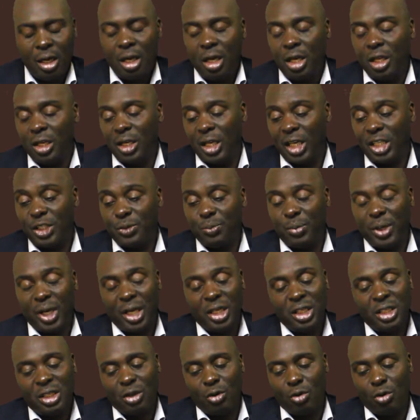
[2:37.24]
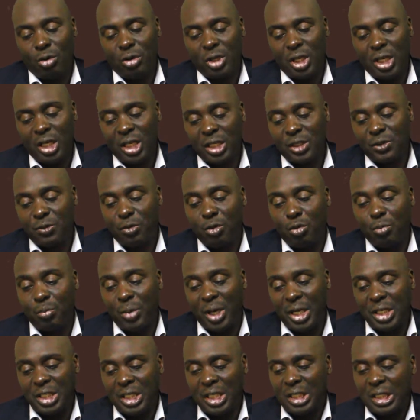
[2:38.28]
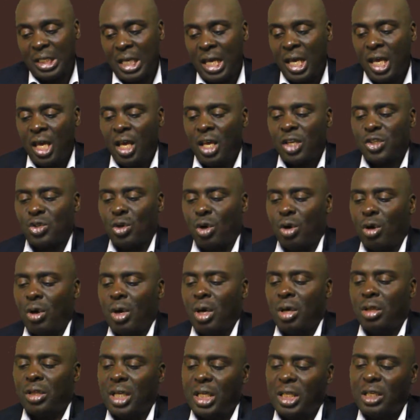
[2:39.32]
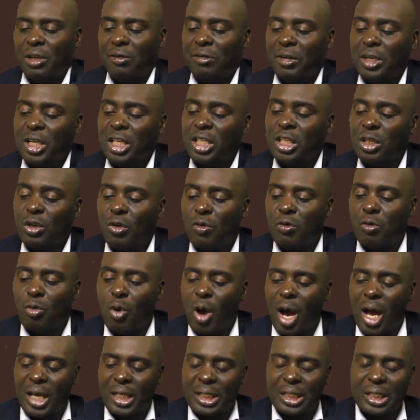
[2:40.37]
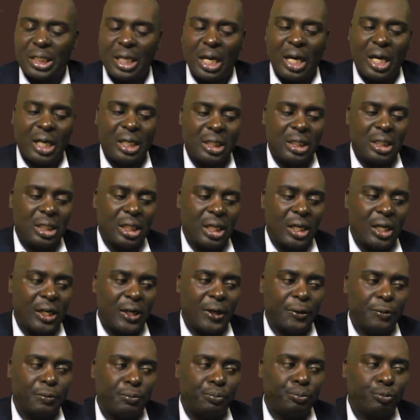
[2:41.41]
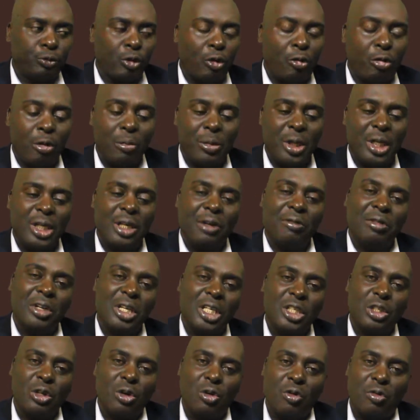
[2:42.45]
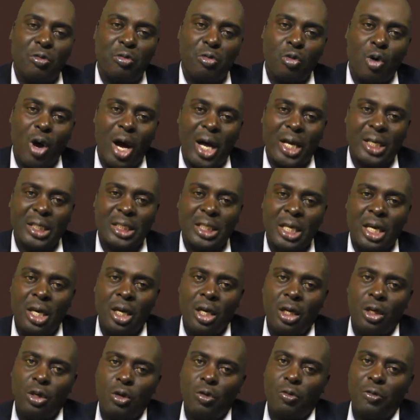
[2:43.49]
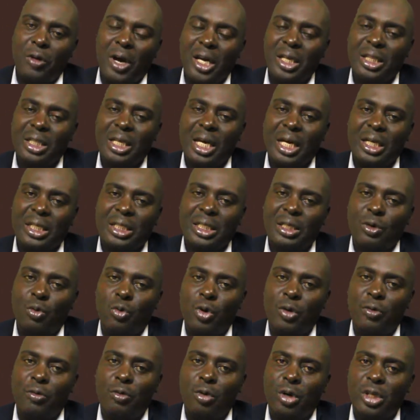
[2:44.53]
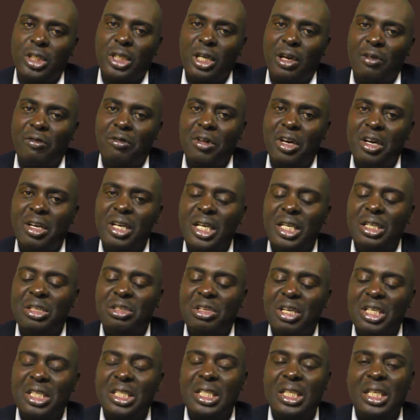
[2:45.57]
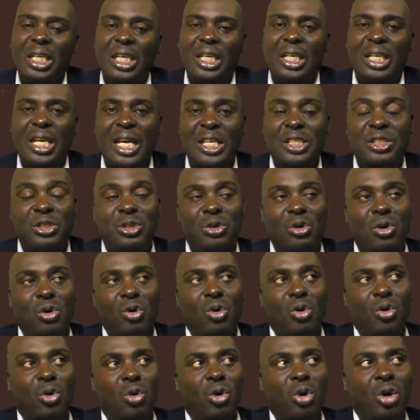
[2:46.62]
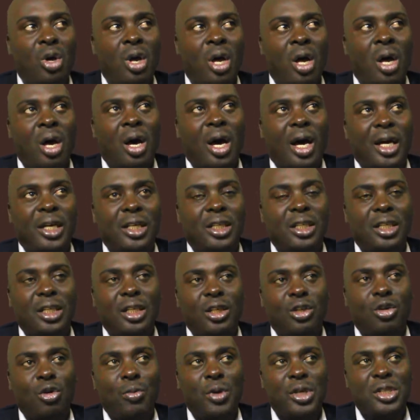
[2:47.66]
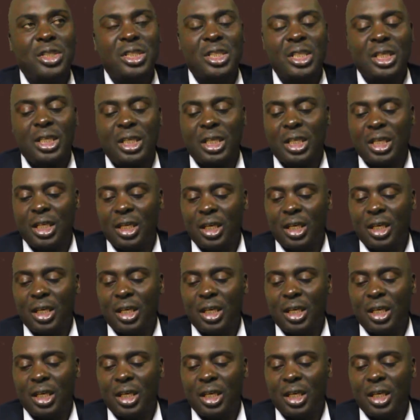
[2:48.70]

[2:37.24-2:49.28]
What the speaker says: next page or the next few pages. So the definition of quartz, and from the definition of quartz, you find that we've got a very interesting industrial and domestic